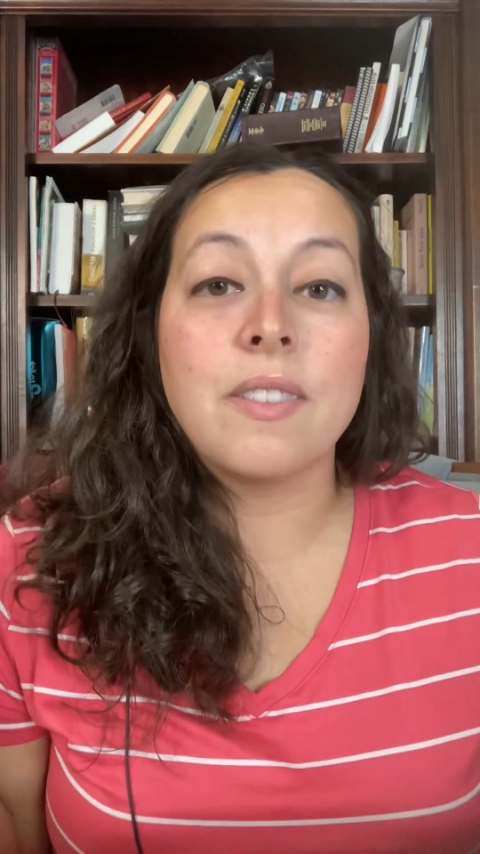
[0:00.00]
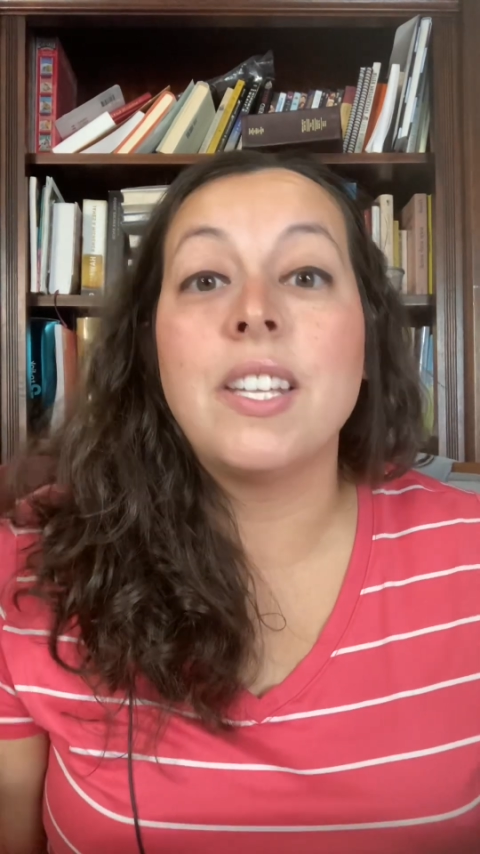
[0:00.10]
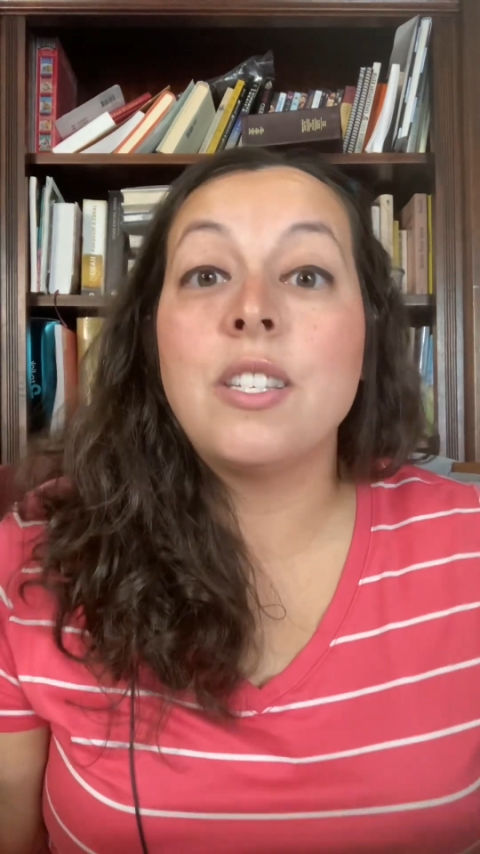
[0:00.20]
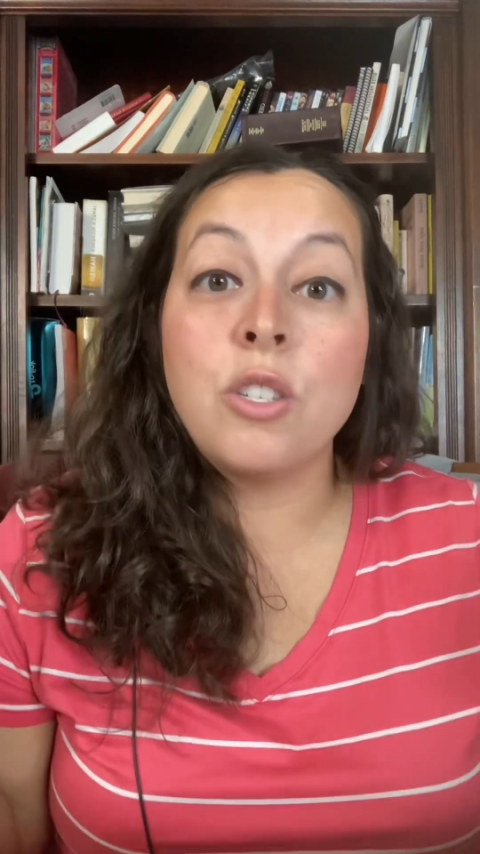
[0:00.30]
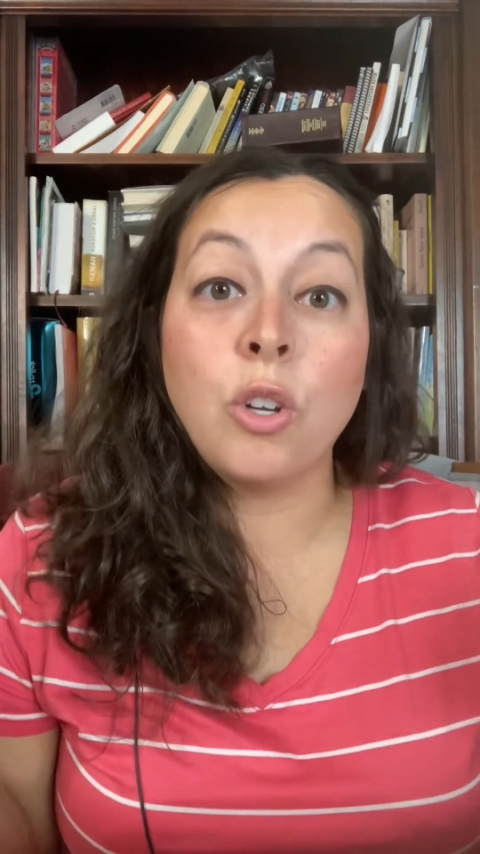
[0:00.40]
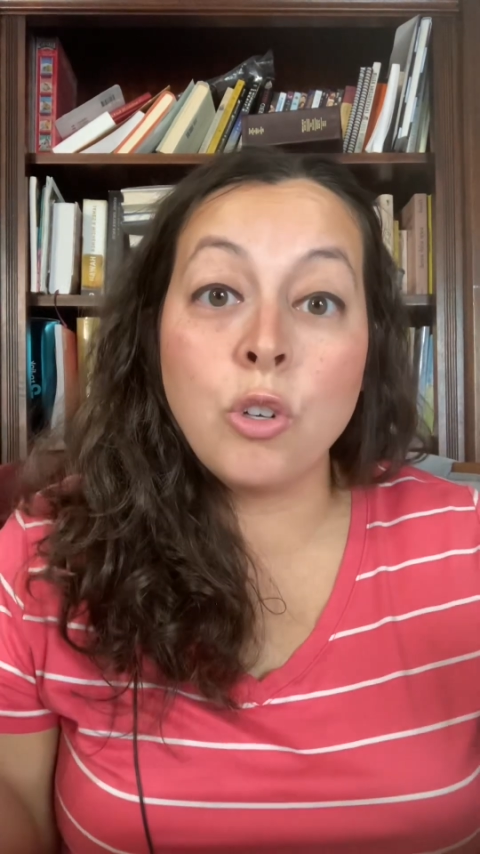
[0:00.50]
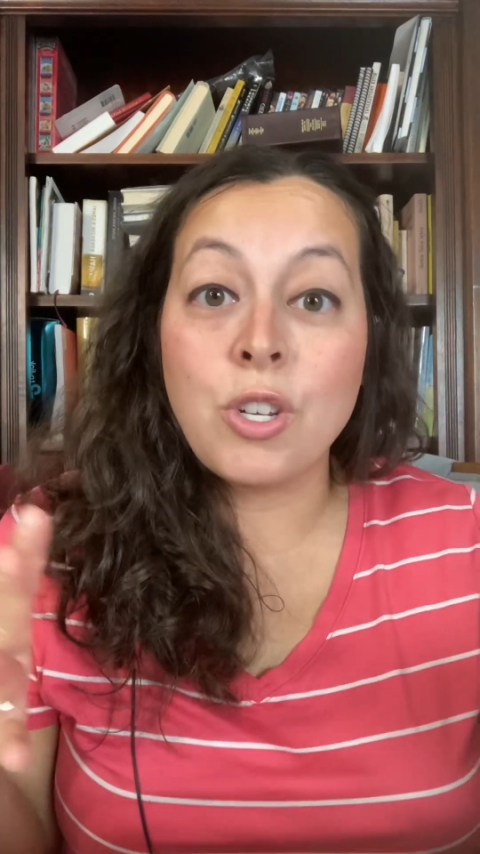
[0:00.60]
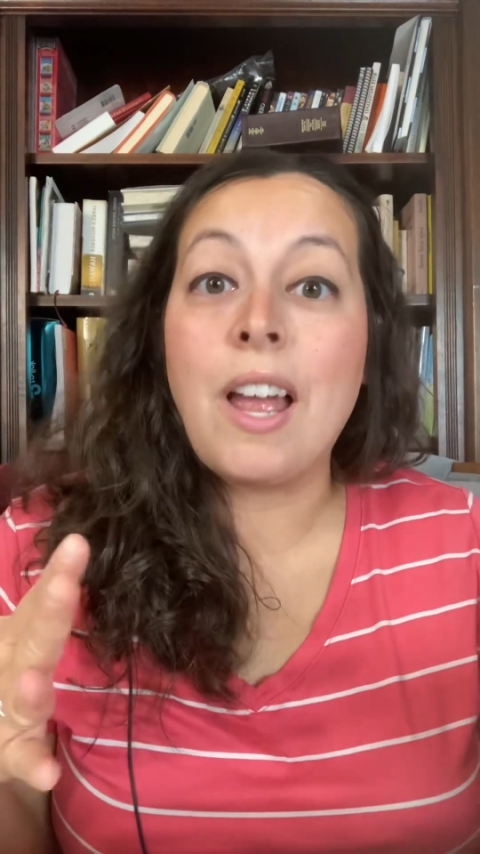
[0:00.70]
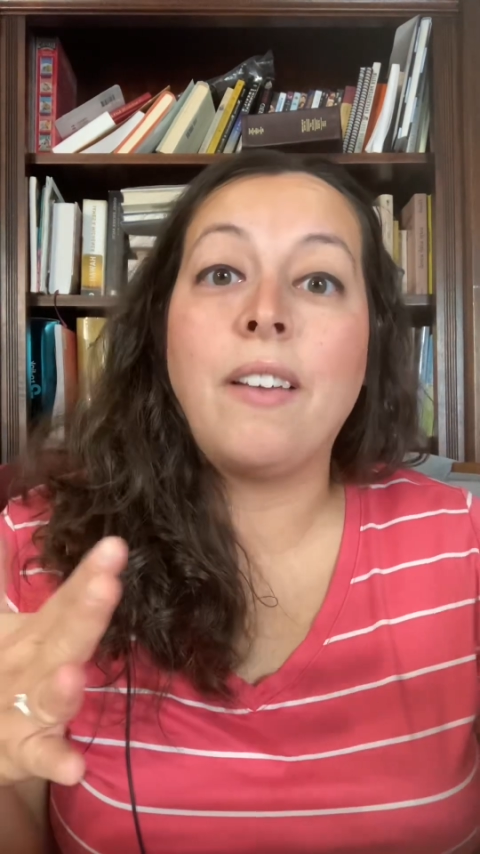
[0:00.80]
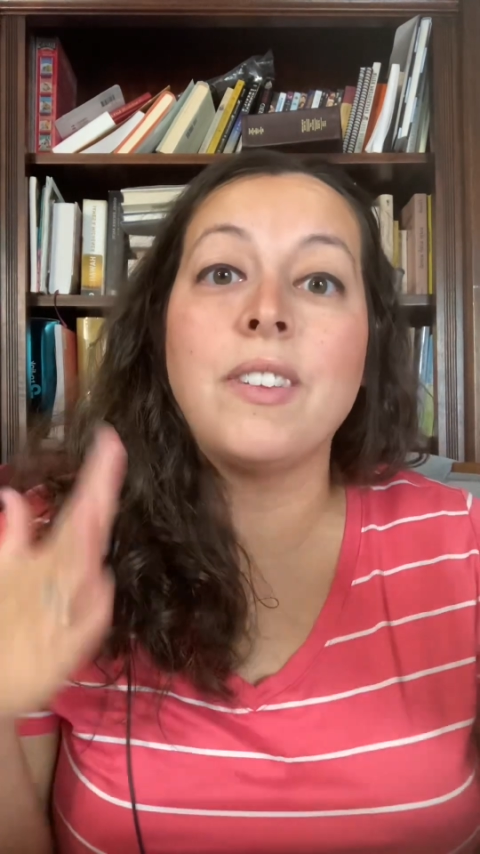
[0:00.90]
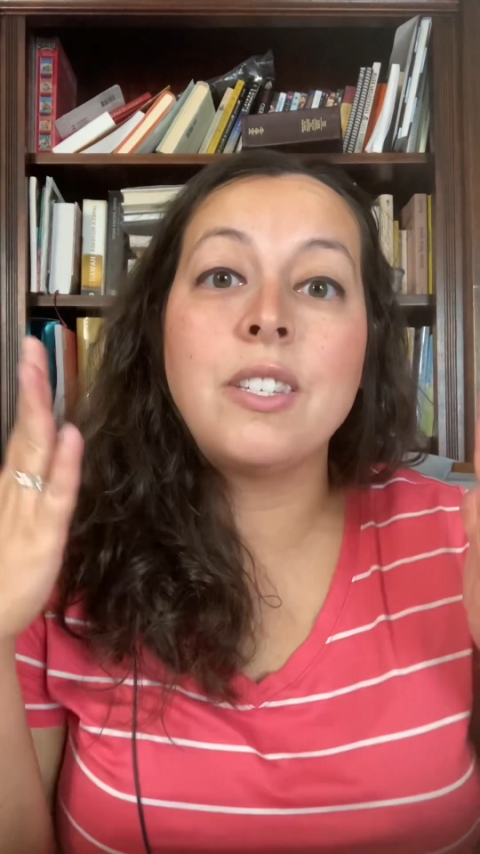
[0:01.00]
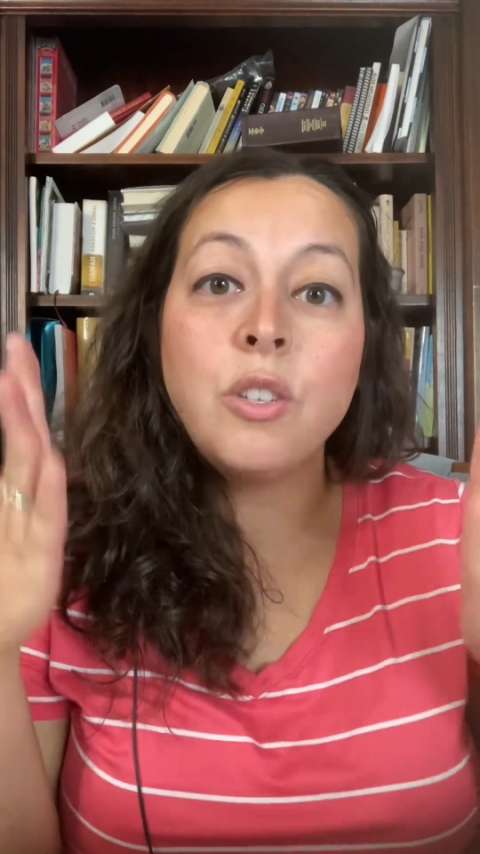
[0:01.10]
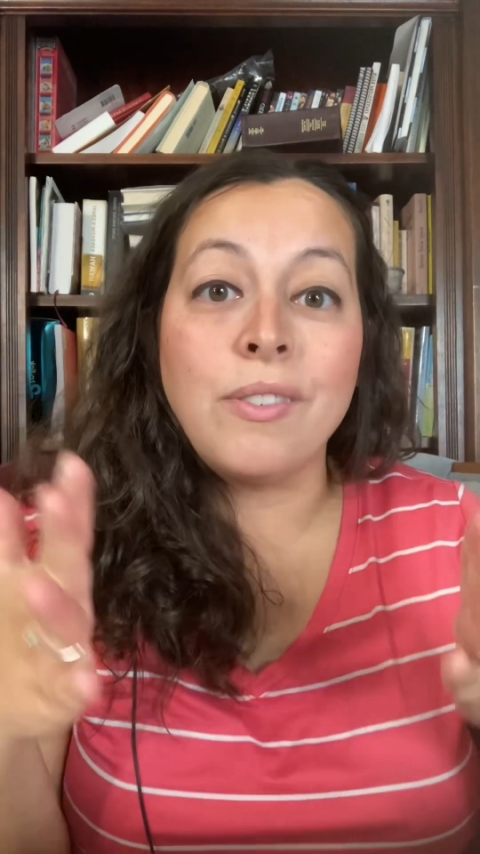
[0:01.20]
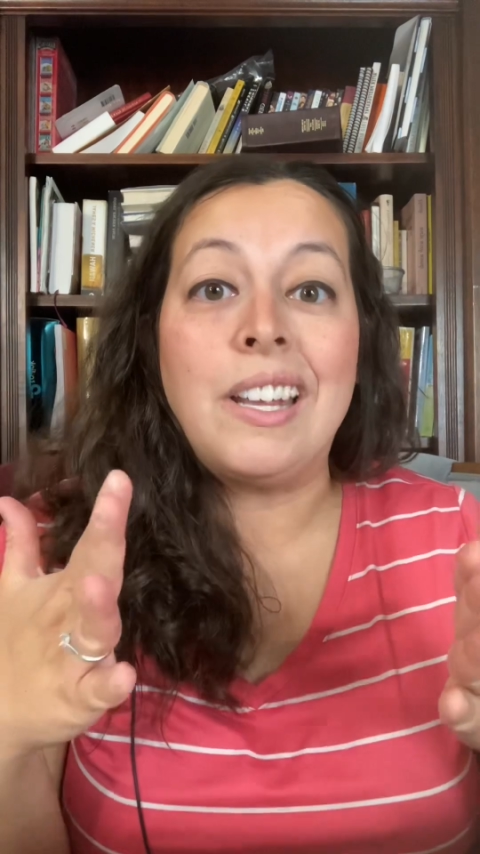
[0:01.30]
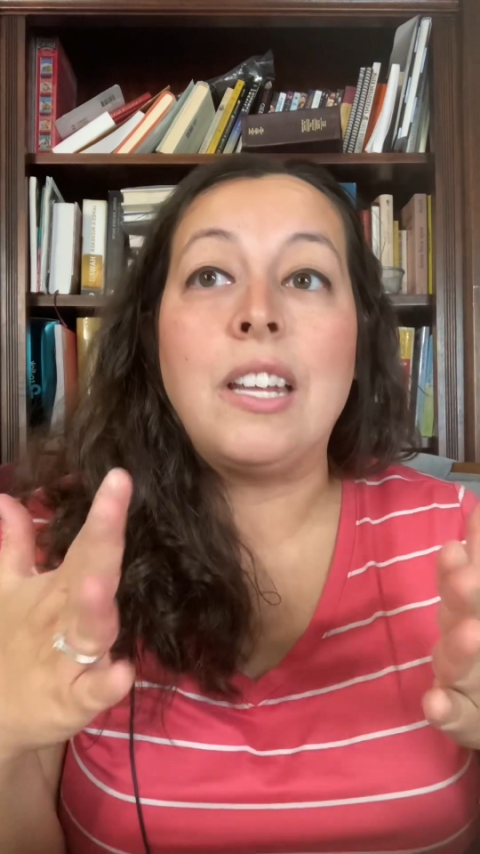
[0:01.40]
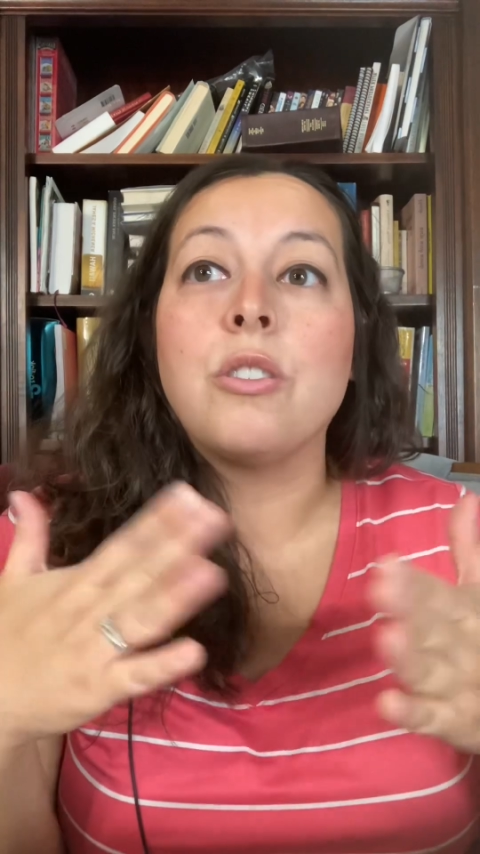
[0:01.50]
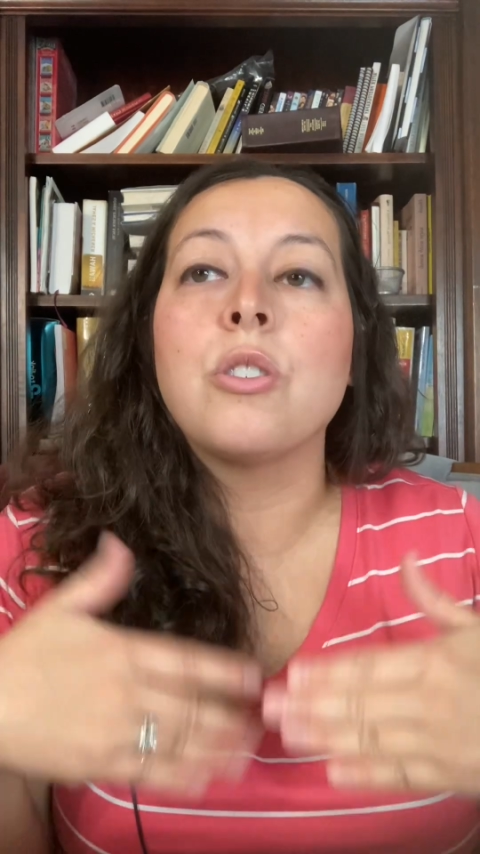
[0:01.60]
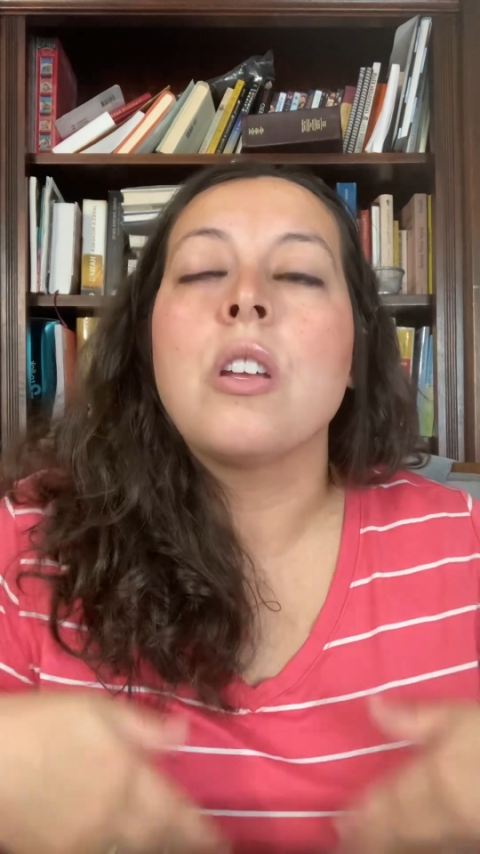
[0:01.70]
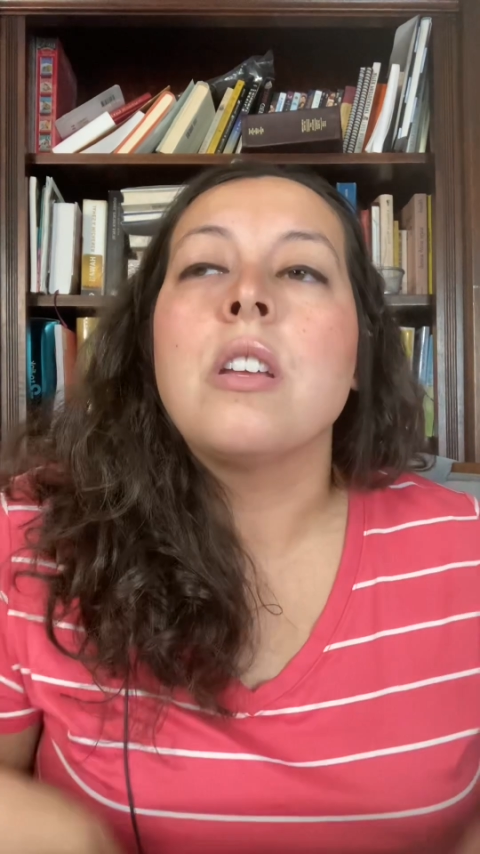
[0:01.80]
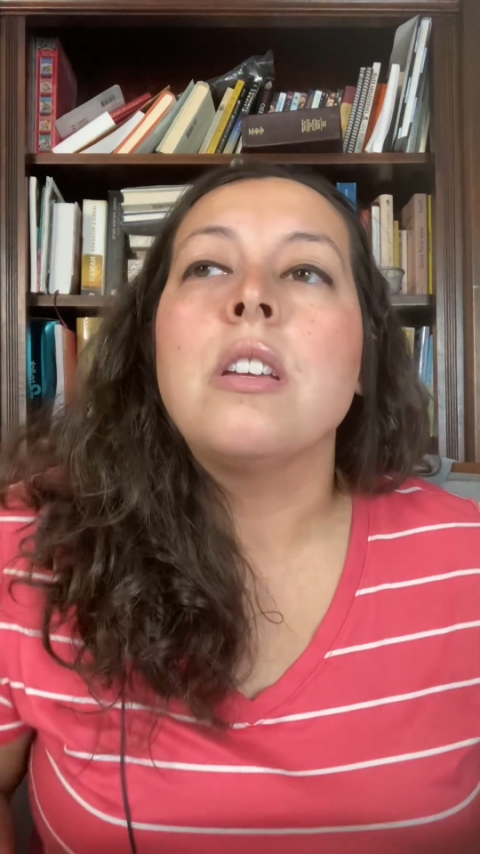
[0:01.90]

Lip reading: This is your jive. This is your niche.